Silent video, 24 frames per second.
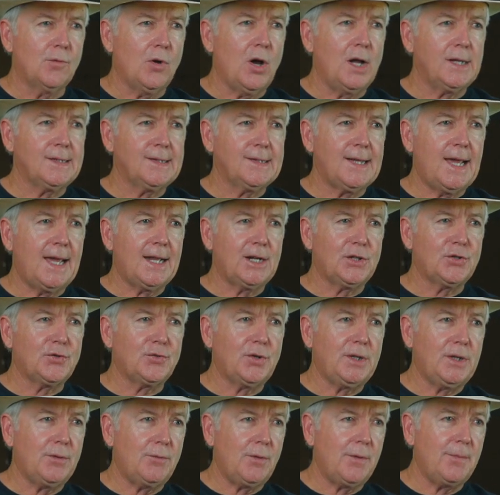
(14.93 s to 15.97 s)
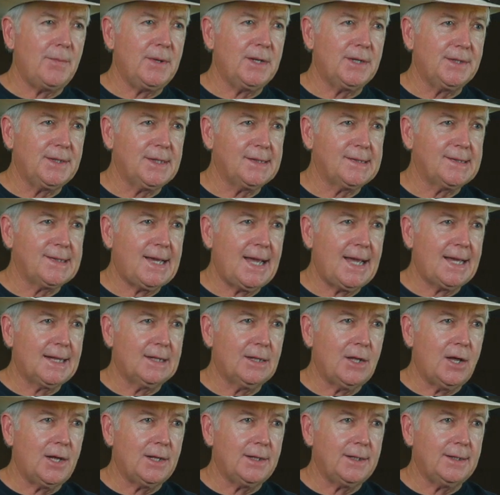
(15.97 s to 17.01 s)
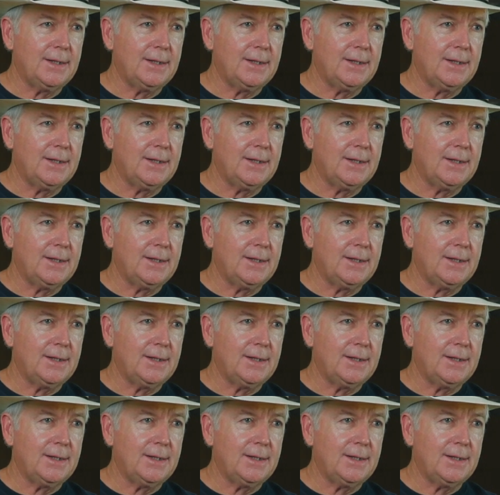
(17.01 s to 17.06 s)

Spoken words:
saddle tree that we build the saddle on,